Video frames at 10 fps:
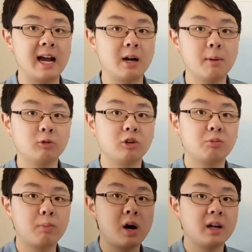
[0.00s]
You're both
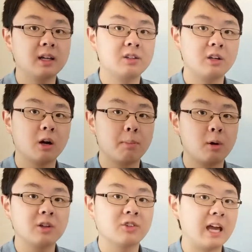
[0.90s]
responding to your
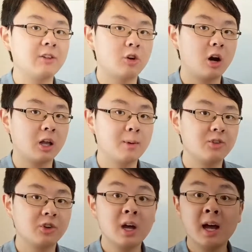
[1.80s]
opponent's case and arguments,